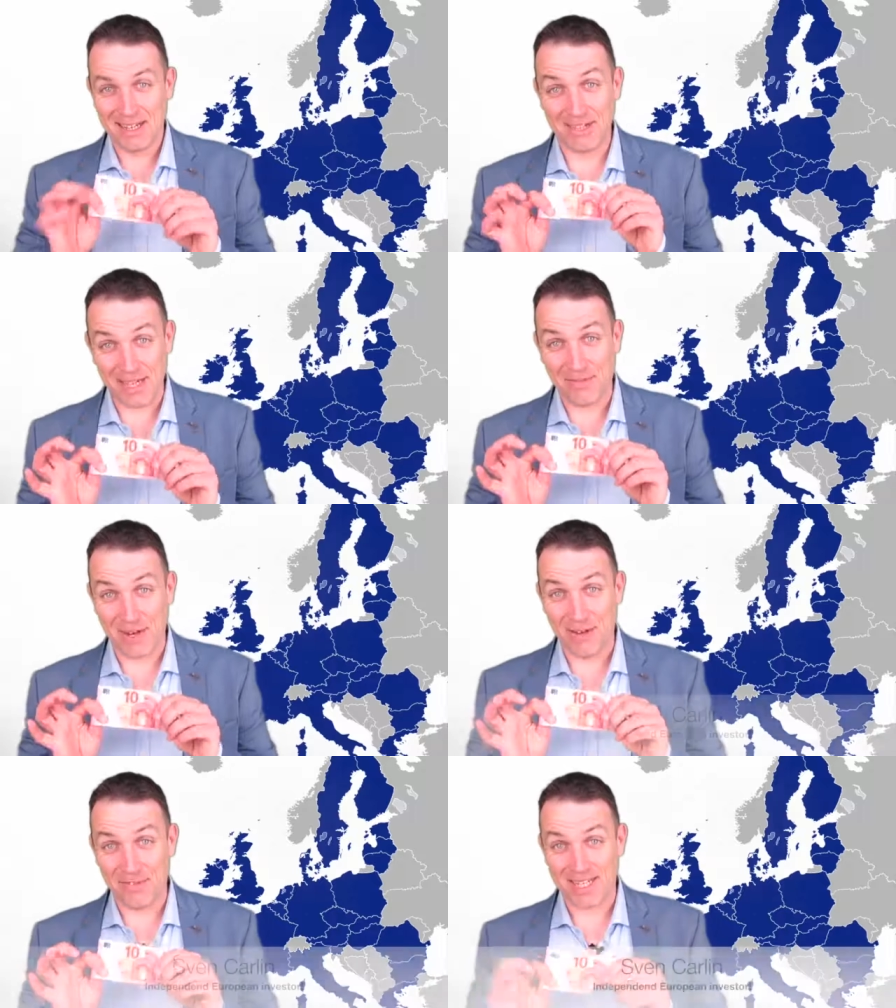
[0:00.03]
Good day,
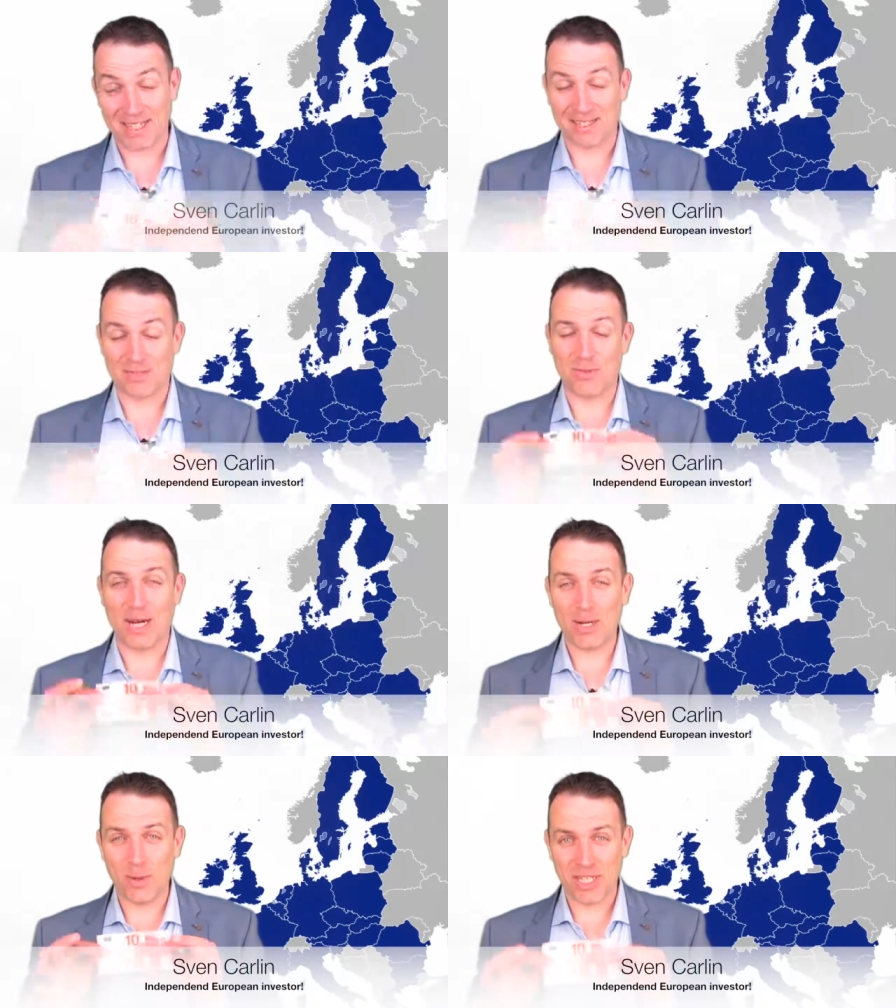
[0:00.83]
fellow investors.
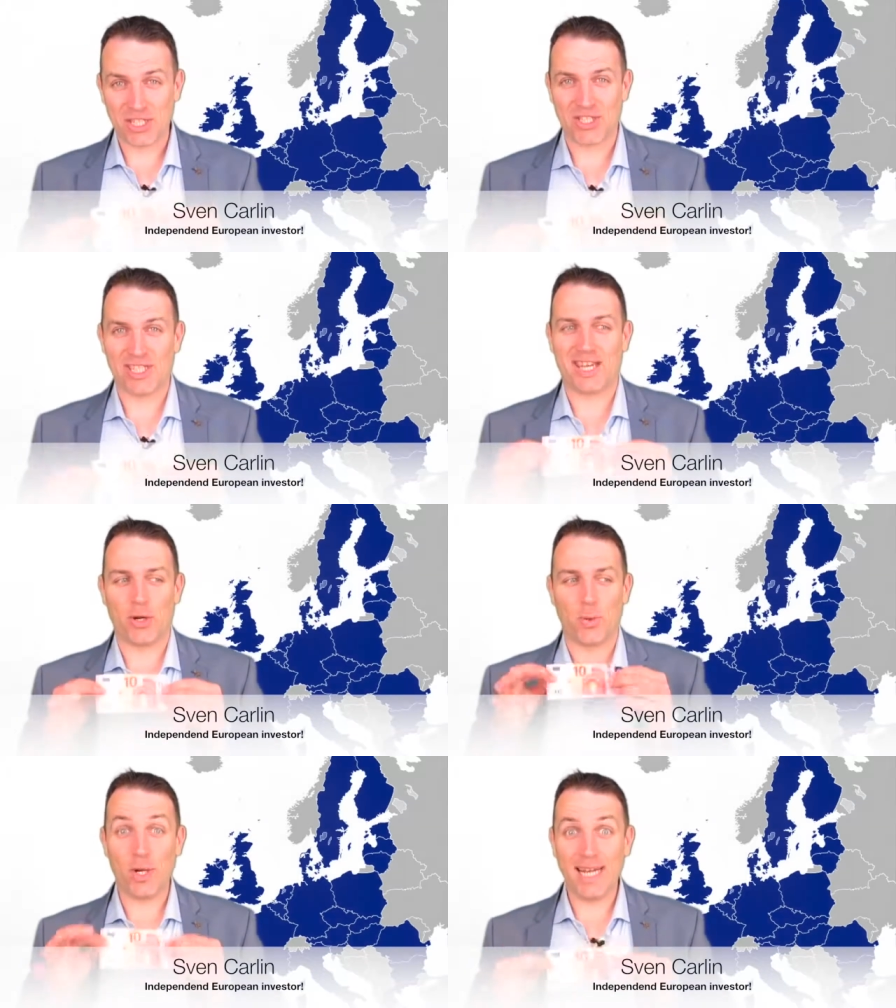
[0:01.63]
One question that I
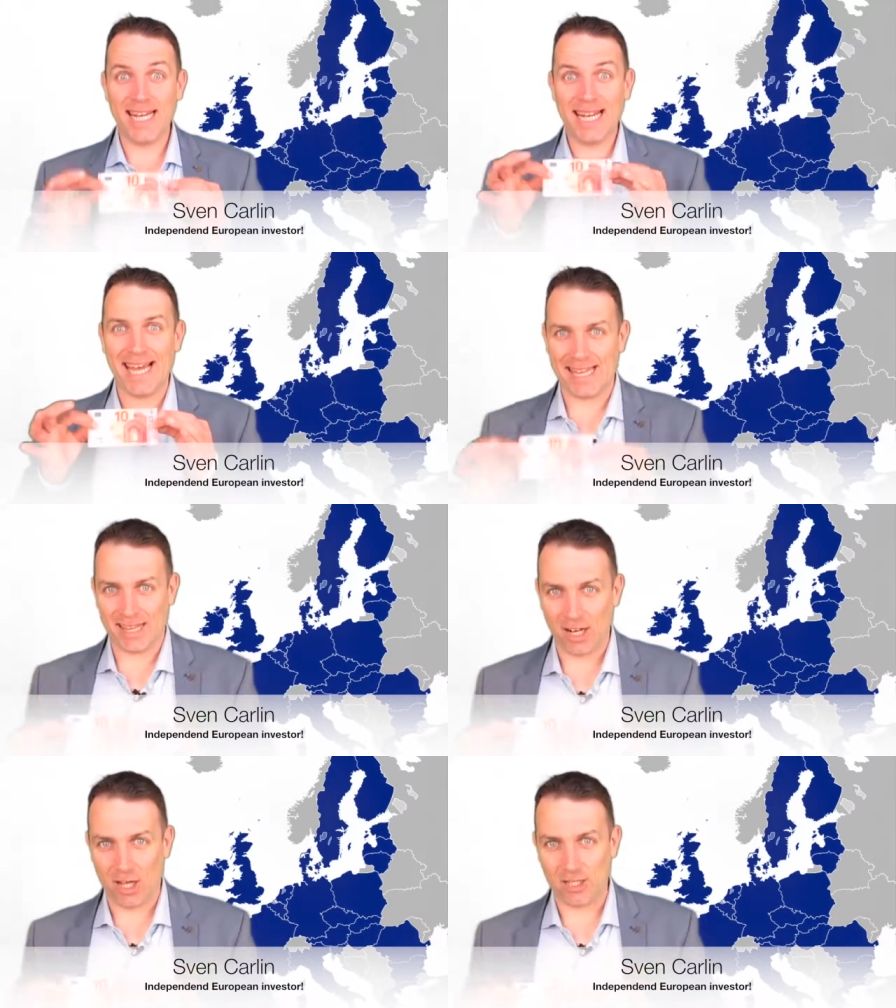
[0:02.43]
really
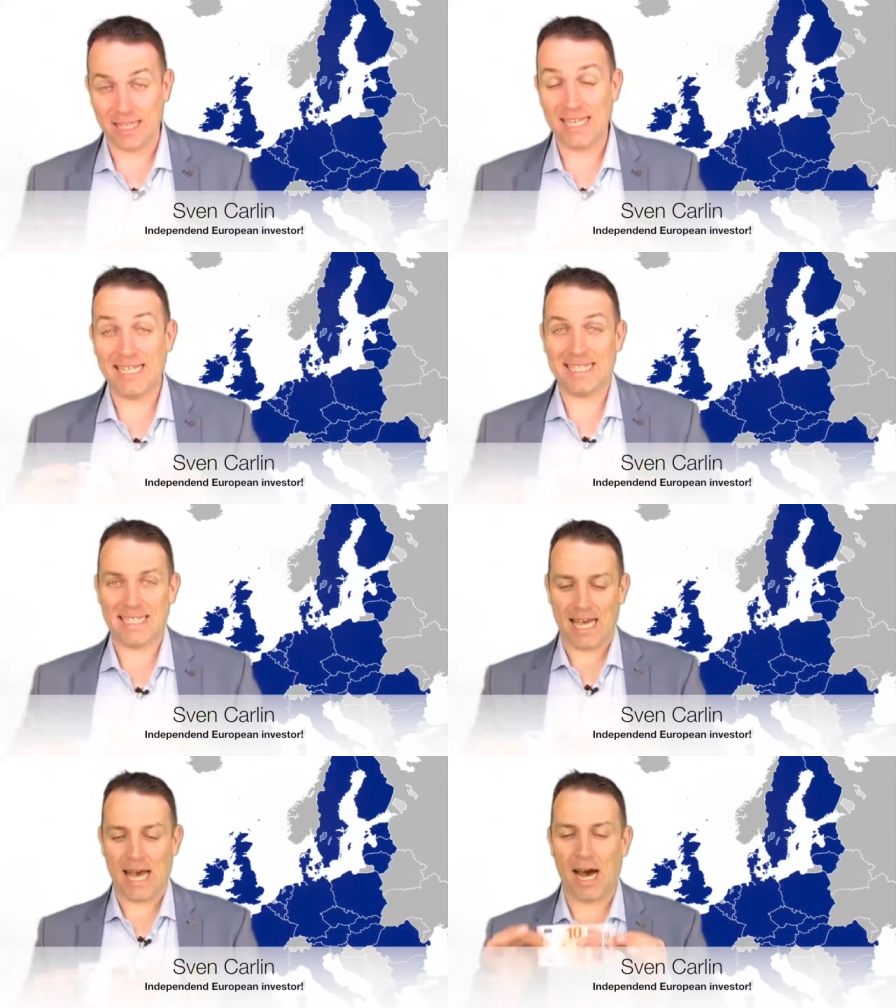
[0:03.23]
get a lot
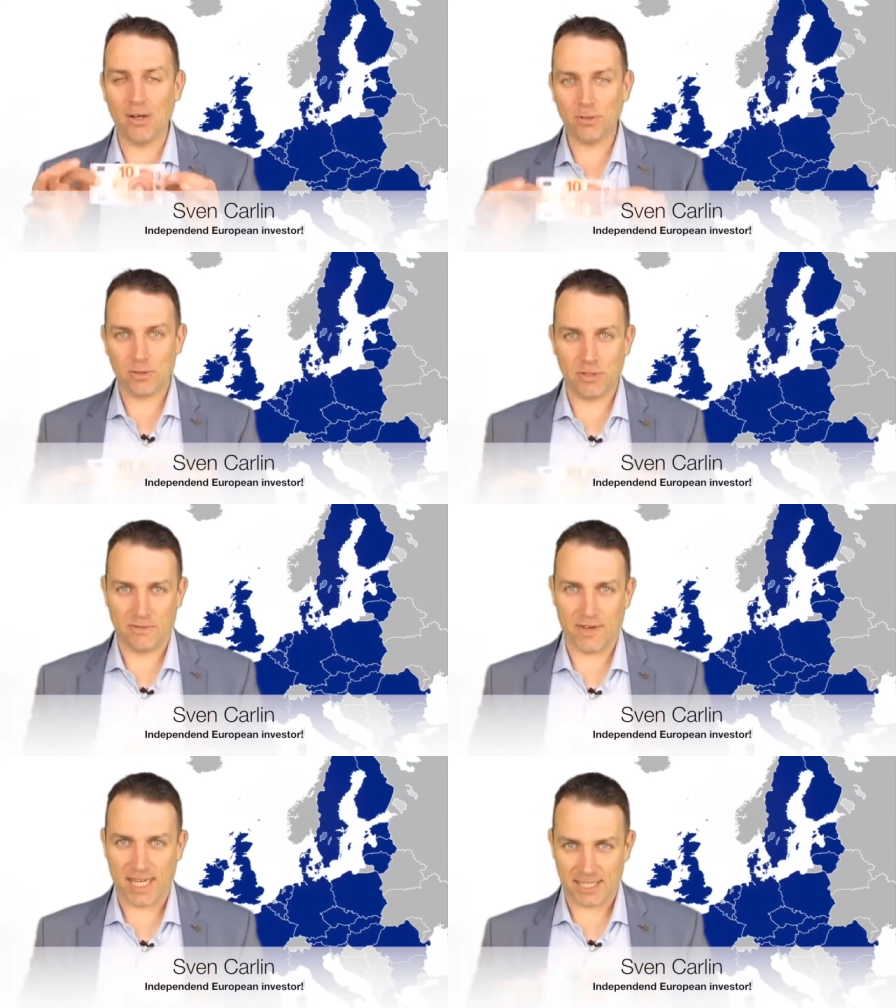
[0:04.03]
is how to
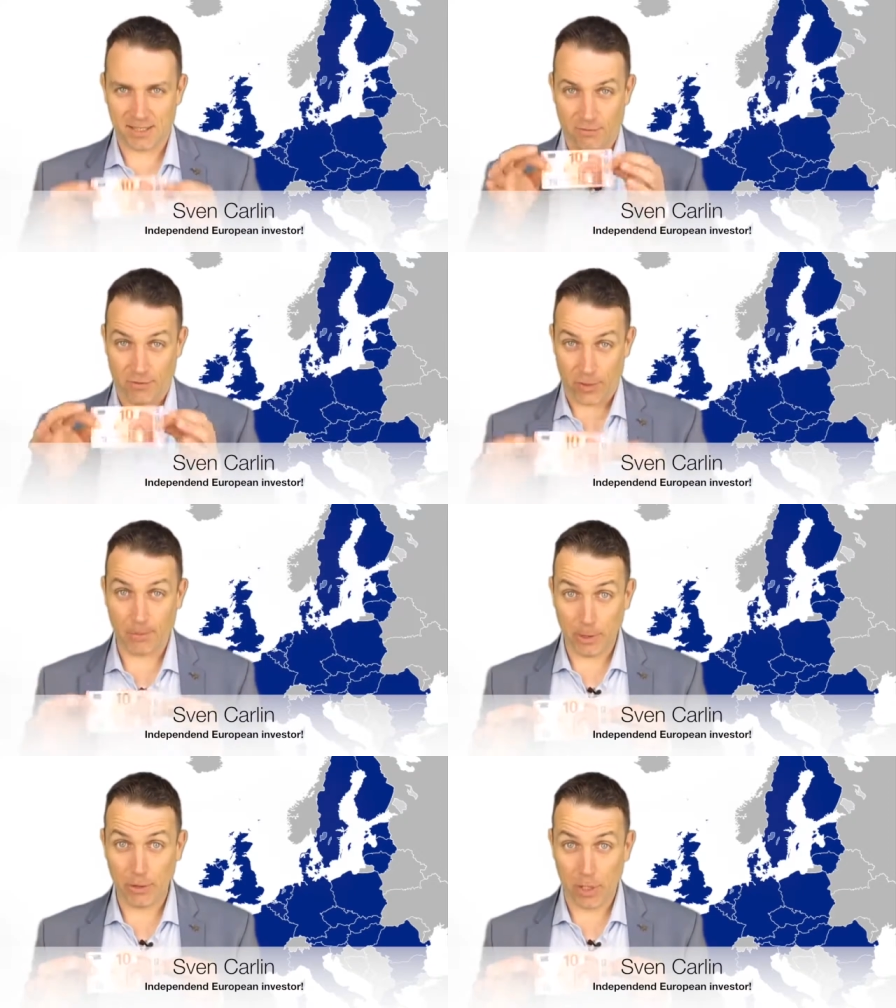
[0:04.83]
invest
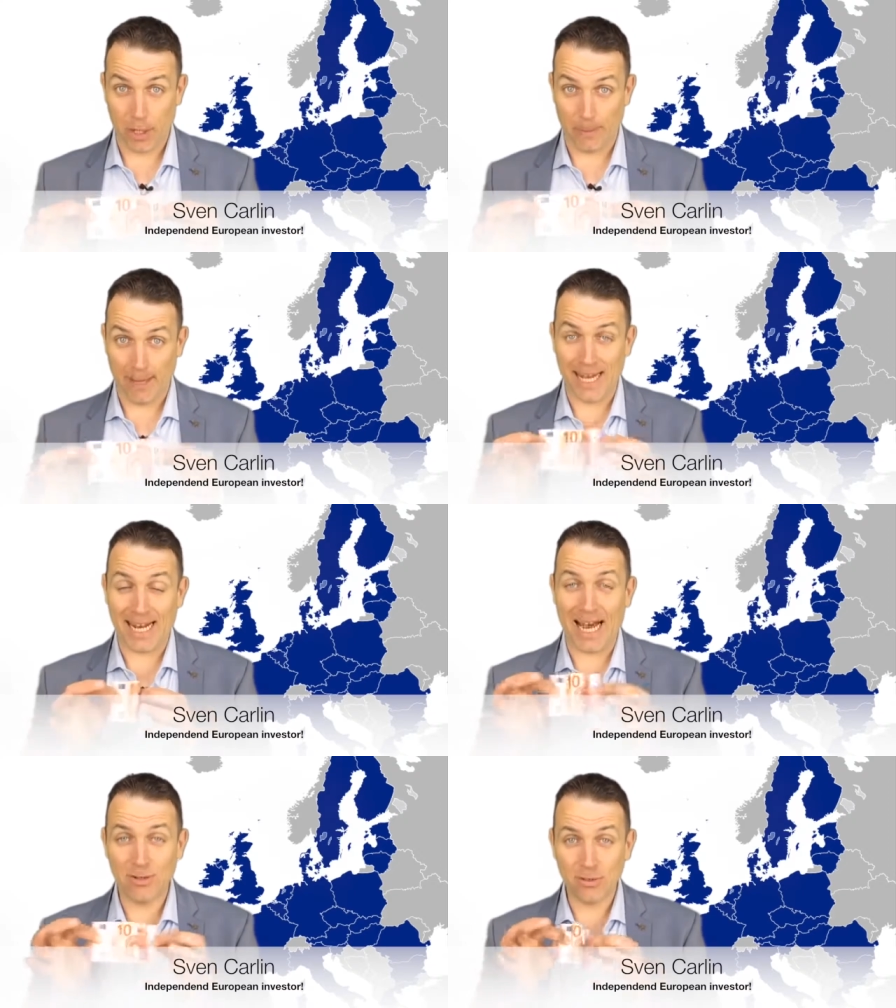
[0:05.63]
from Europe
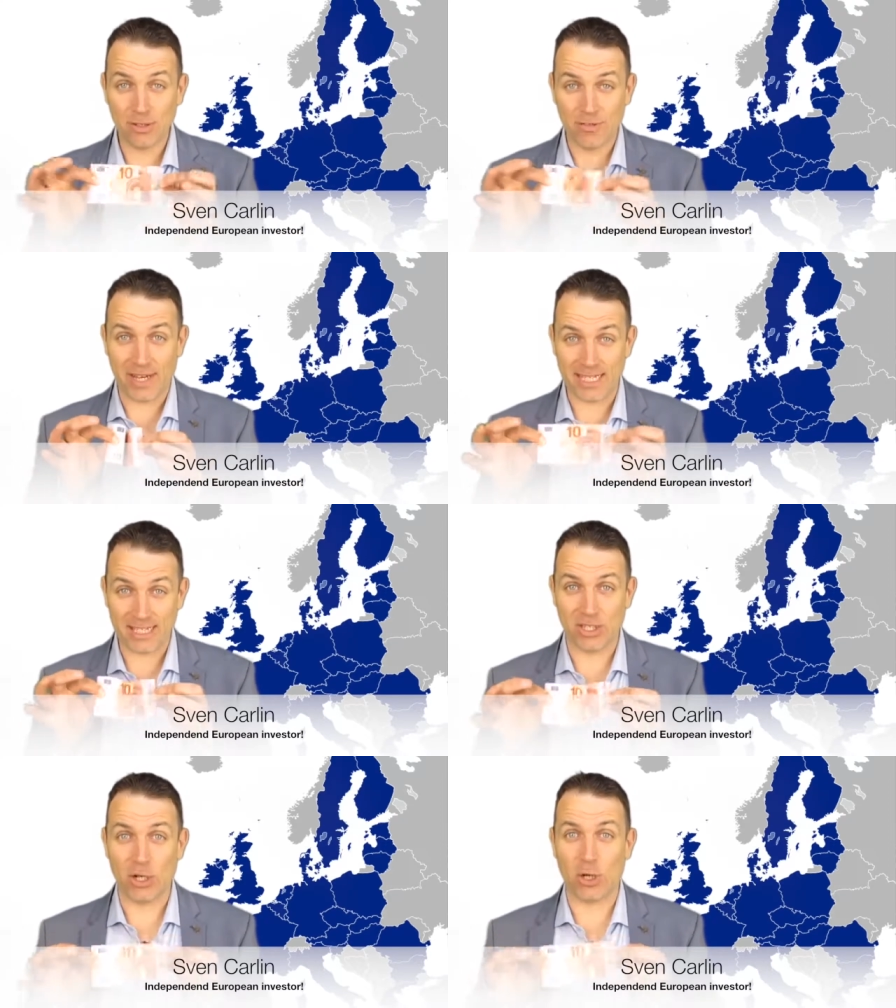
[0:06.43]
and how to
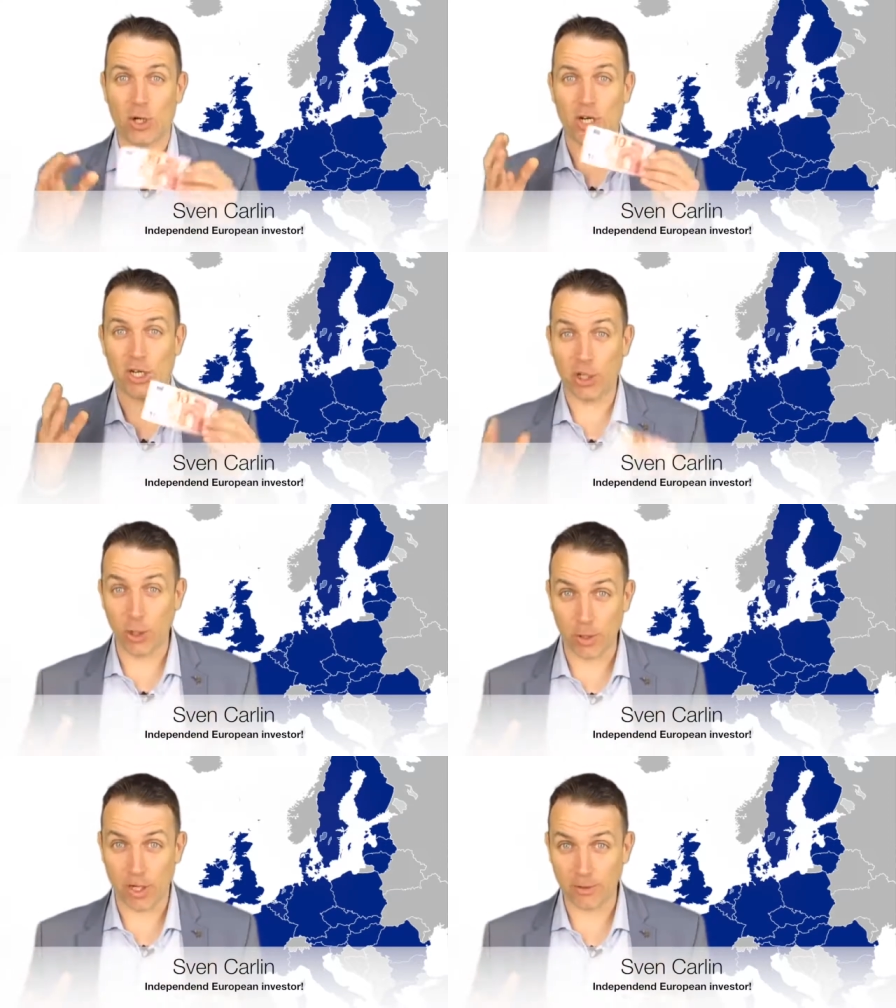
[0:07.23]
invest your
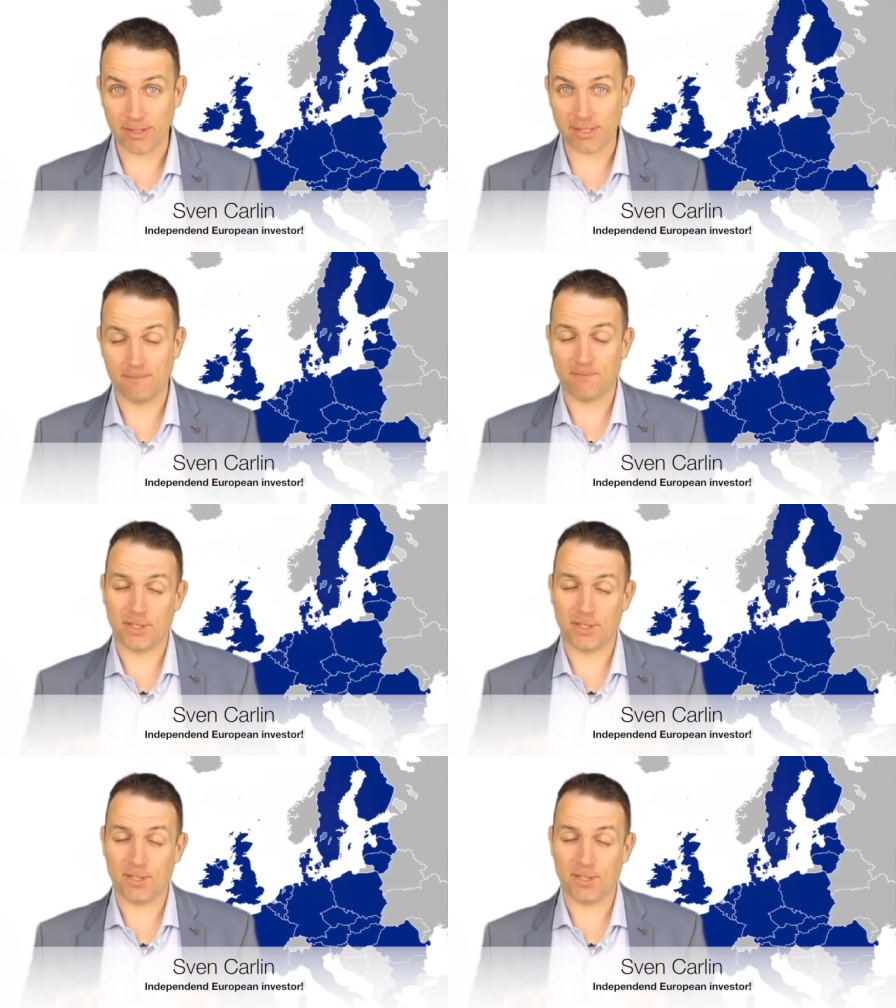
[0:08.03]
euros.